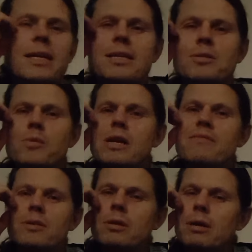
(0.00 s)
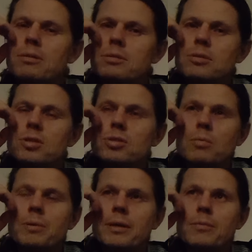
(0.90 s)
you know, wherever you go and do your
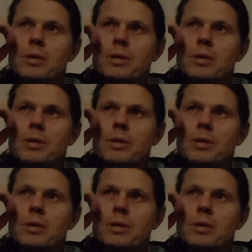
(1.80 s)
shopping,